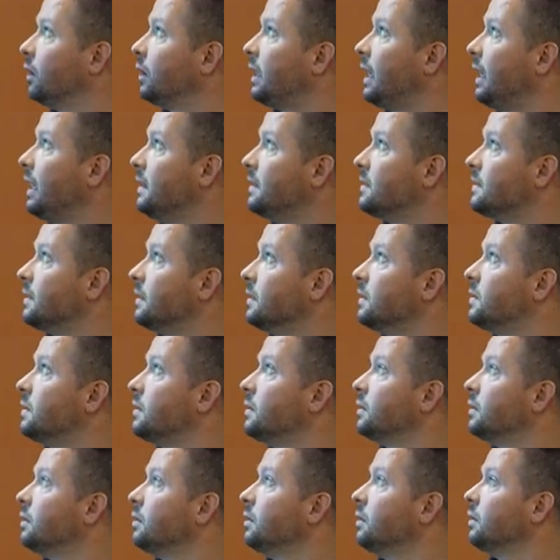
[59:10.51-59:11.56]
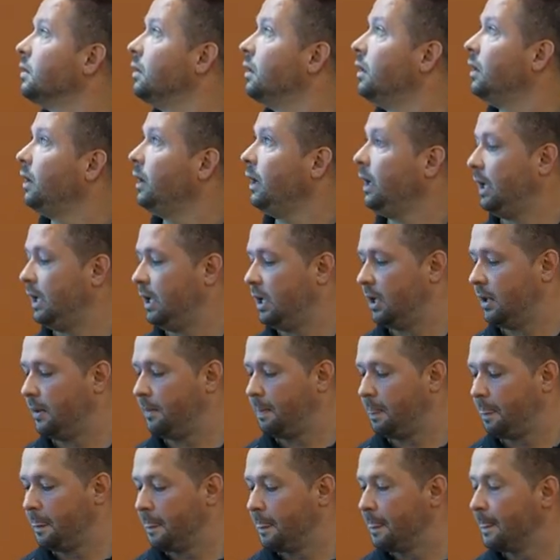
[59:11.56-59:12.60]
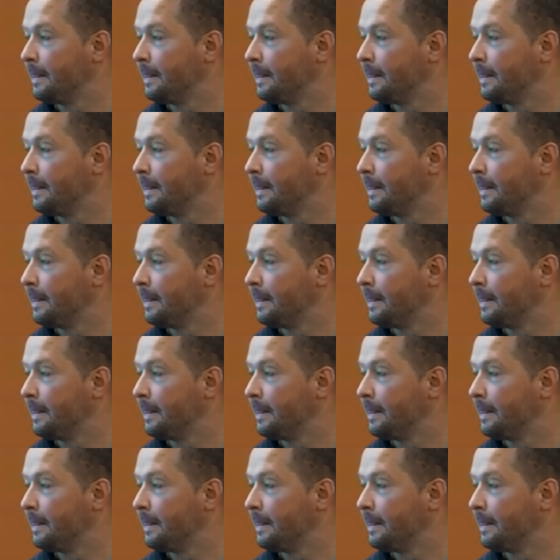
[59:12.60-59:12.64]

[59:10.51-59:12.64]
cases. And